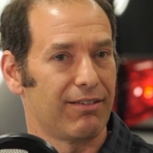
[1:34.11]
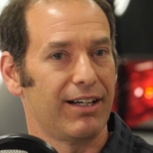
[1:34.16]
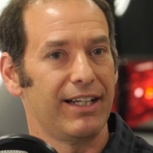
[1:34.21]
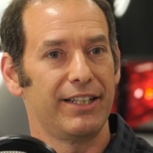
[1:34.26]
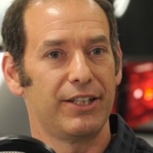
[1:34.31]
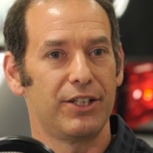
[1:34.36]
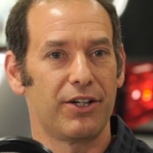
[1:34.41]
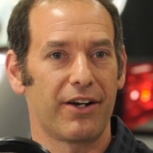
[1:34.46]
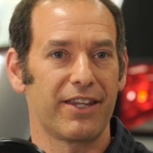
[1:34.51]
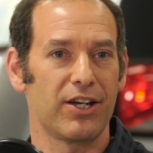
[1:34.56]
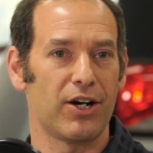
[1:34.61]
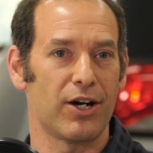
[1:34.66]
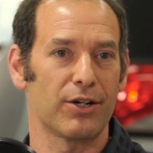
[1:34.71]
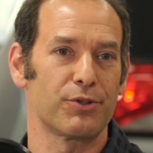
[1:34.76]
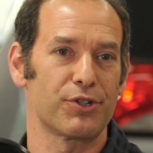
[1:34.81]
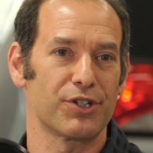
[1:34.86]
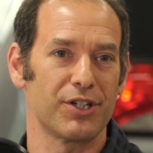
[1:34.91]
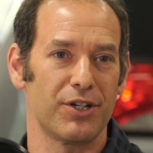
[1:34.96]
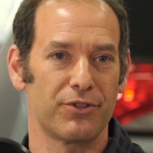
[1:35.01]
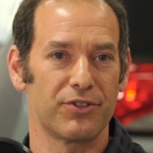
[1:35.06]
right? You go to the
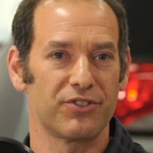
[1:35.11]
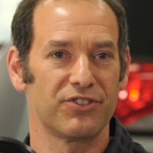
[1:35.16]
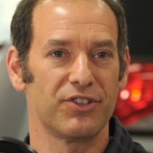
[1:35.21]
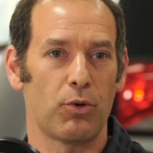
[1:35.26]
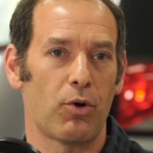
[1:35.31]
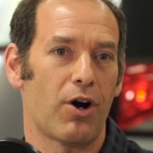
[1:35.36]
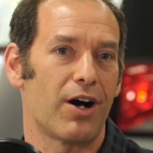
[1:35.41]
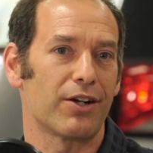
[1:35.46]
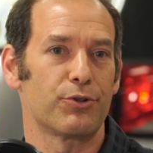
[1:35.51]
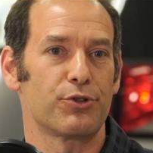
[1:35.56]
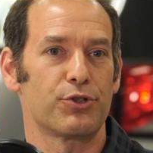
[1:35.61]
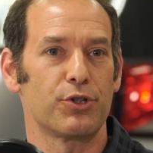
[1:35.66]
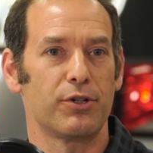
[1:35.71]
auto show, there's no auto